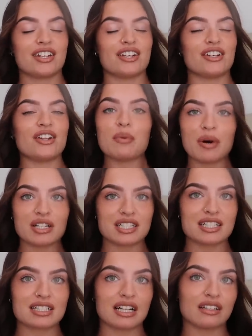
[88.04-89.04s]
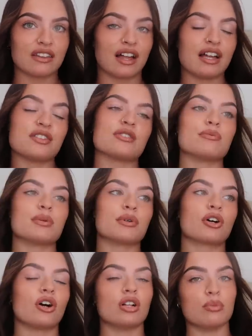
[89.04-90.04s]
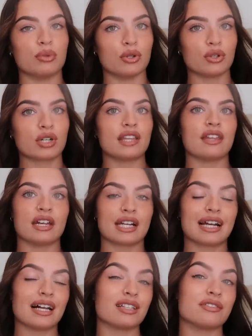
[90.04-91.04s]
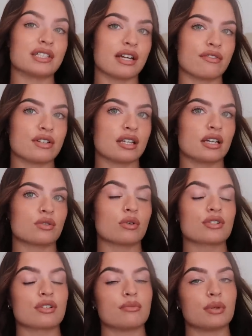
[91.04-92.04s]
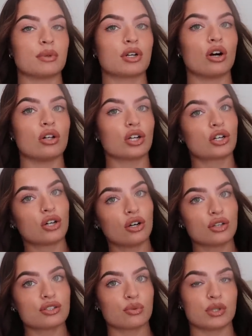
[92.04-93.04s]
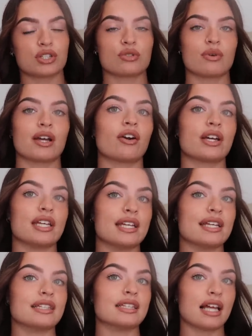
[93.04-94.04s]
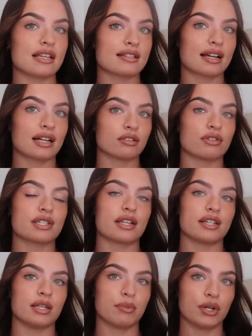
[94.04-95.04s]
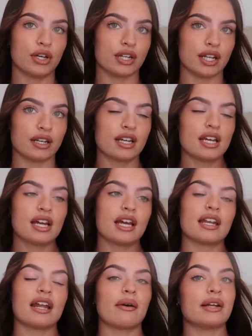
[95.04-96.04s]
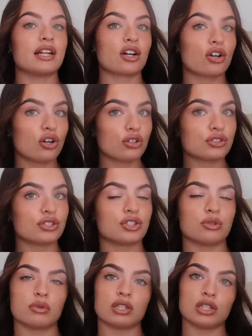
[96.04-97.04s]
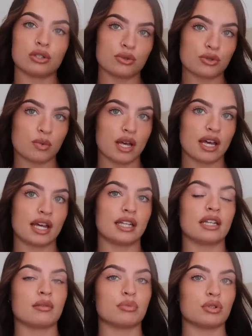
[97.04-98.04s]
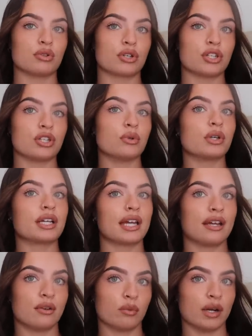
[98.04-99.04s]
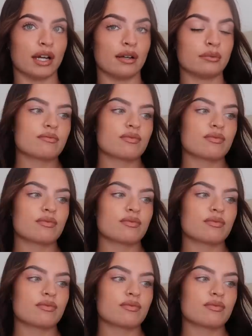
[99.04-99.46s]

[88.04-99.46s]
No more detail on that, and some people call it a bulk. And then a calorie deficit is what some people call a cut, which is where you're eating less calories than you're burning. Now in a cut you will lose weight and in a bulk you will gain weight.